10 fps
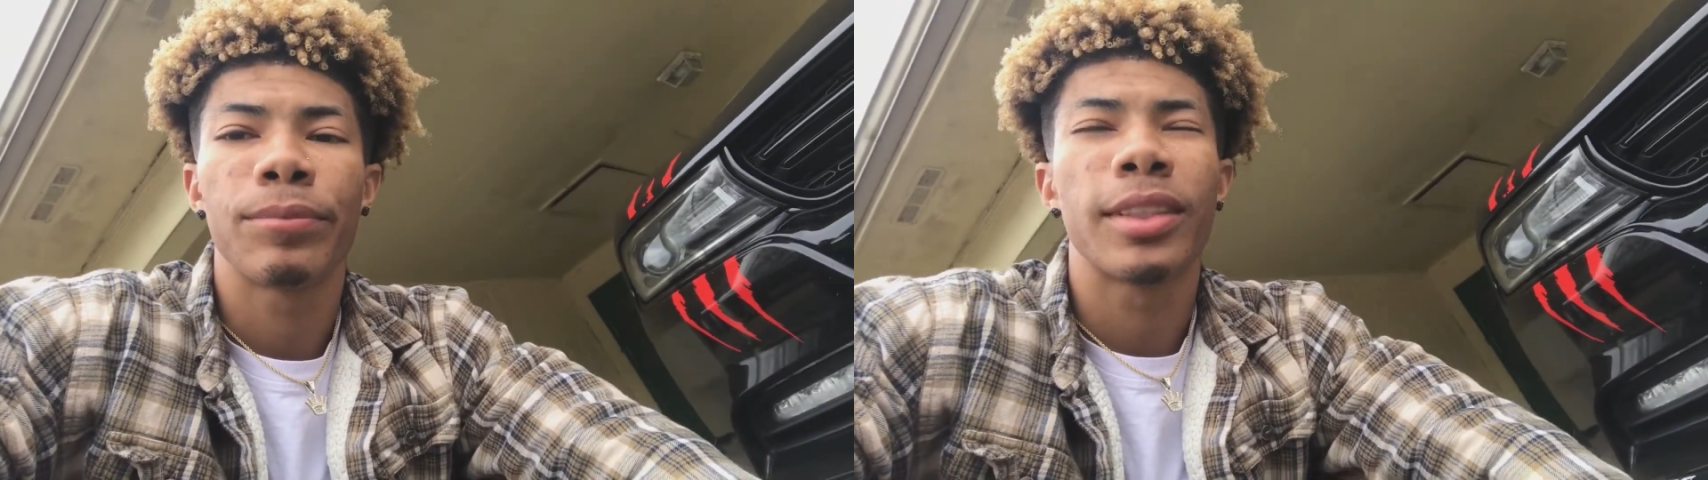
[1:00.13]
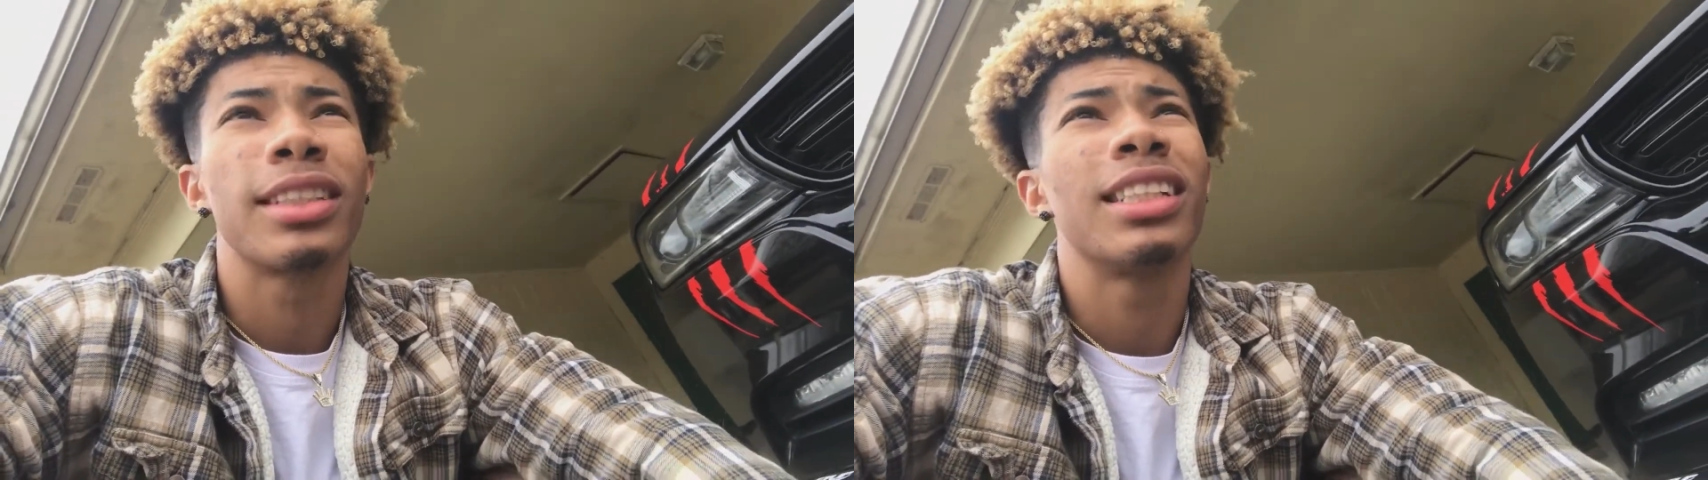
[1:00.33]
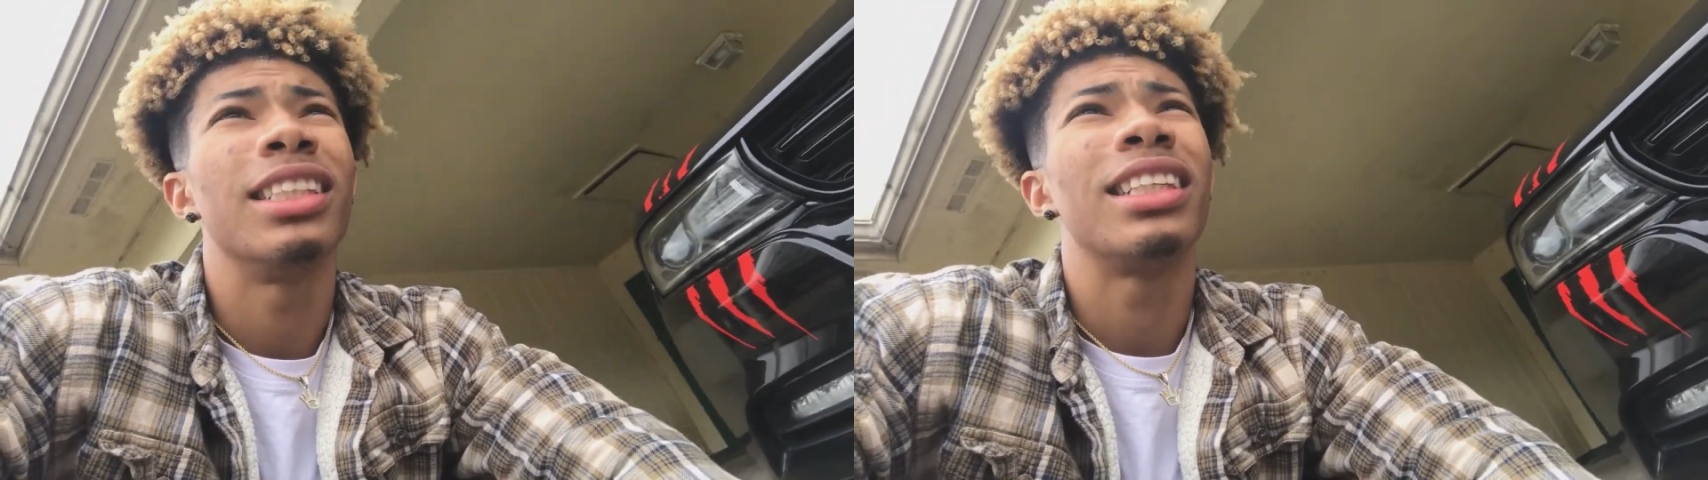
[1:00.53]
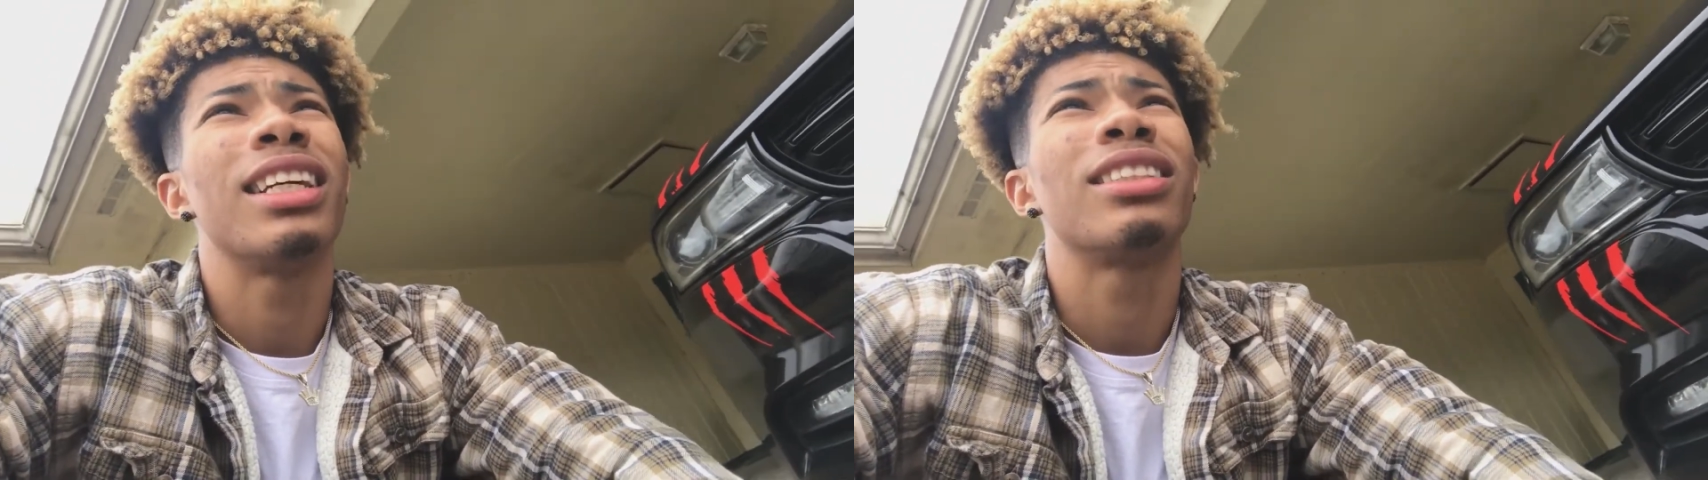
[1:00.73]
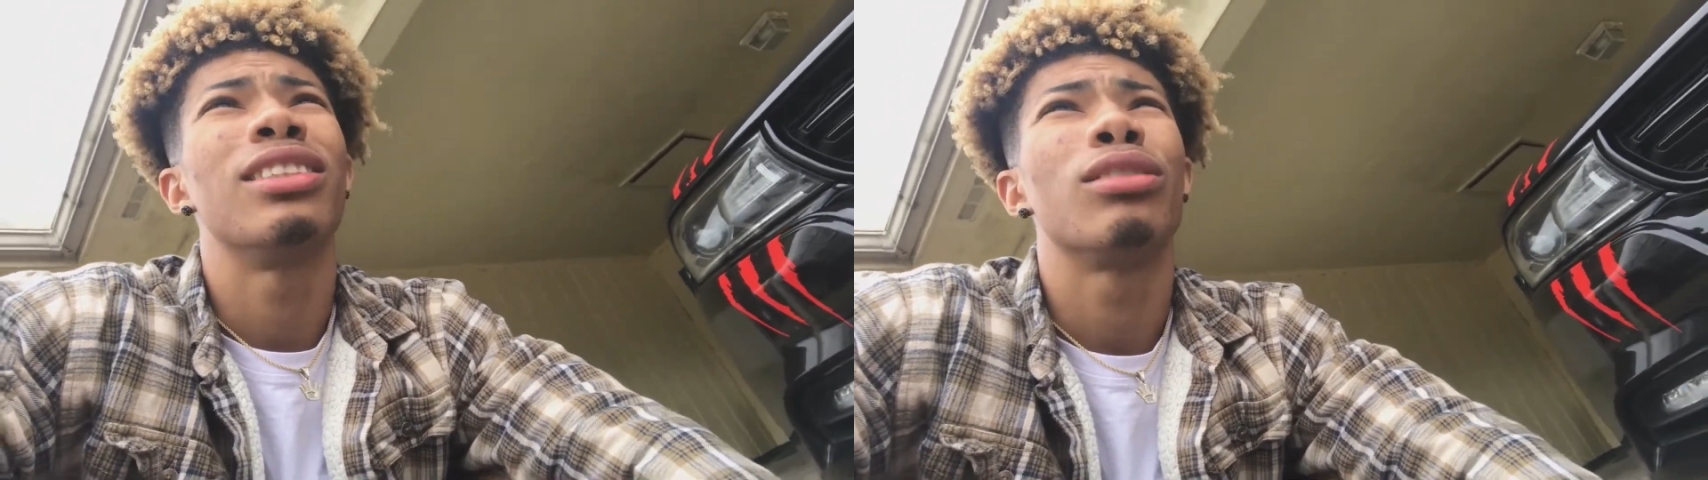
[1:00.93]

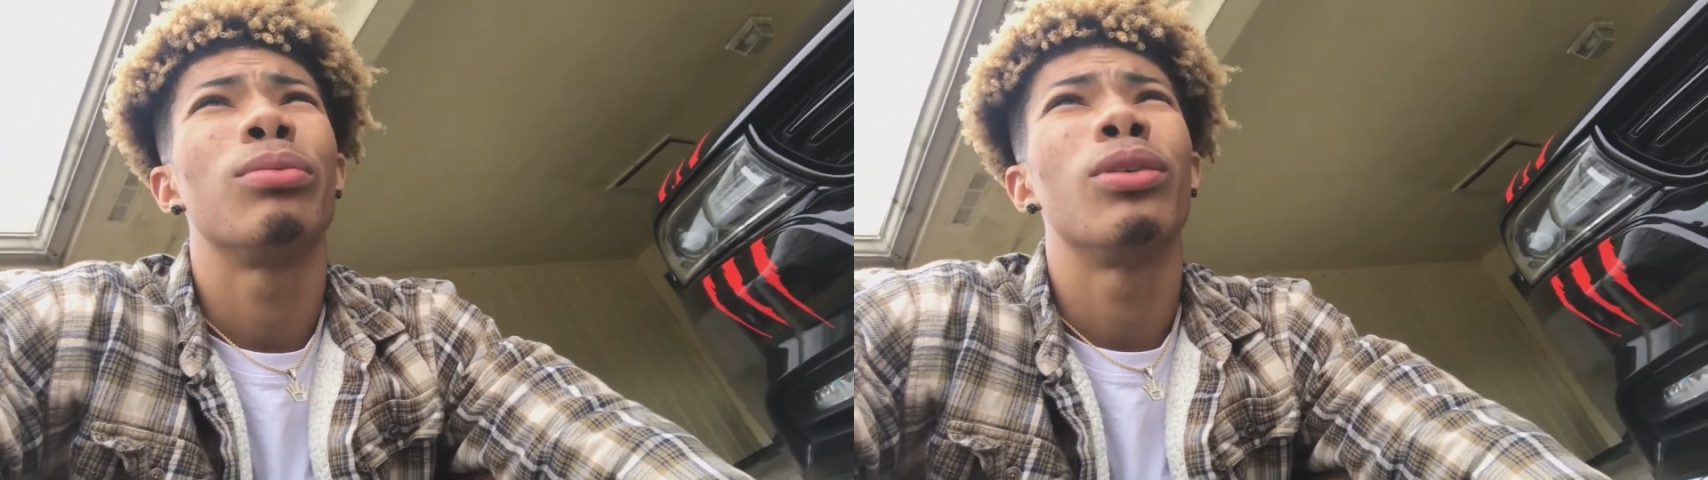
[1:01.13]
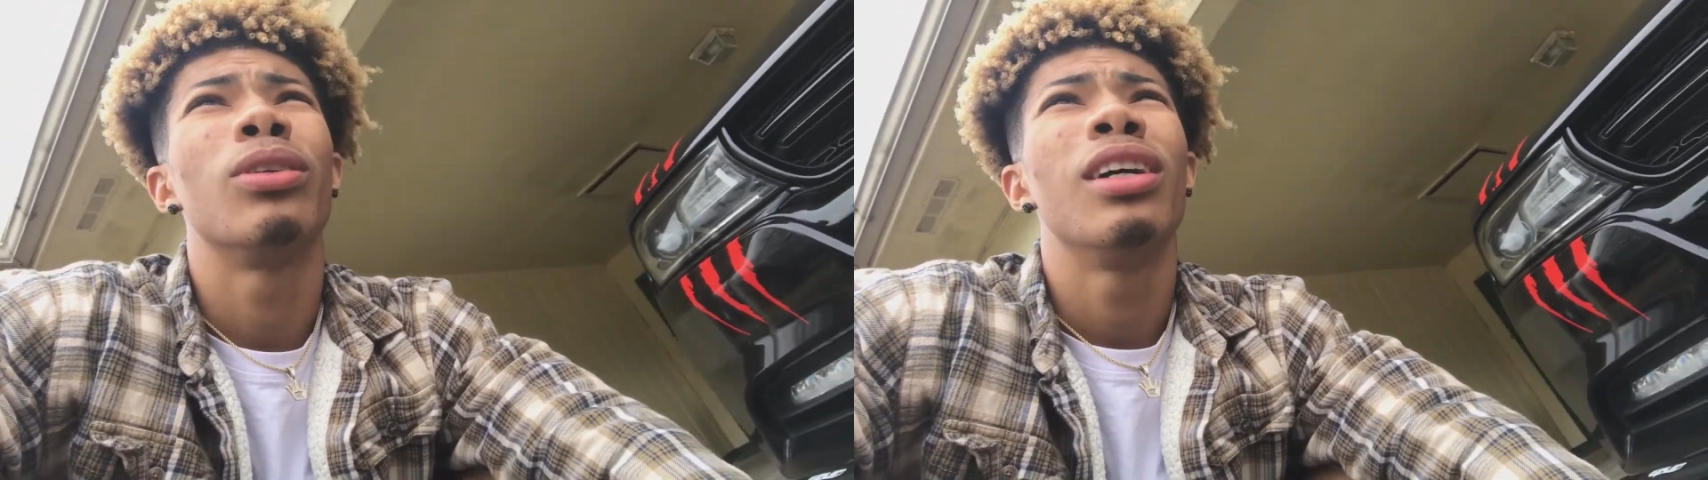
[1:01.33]
suggestions, bro.